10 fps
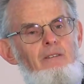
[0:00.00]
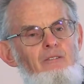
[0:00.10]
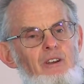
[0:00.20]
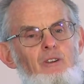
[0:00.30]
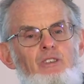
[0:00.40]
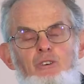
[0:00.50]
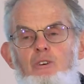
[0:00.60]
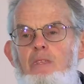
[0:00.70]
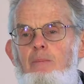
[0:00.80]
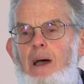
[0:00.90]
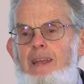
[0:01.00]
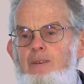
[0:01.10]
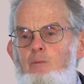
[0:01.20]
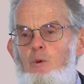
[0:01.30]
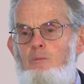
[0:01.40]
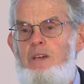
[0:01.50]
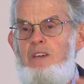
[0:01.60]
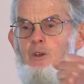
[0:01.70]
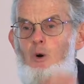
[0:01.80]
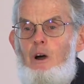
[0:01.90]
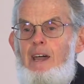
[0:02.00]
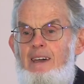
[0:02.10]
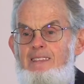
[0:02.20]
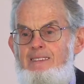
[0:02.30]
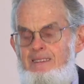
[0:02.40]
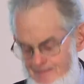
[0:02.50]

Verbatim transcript: very soon the baton will be in your hands.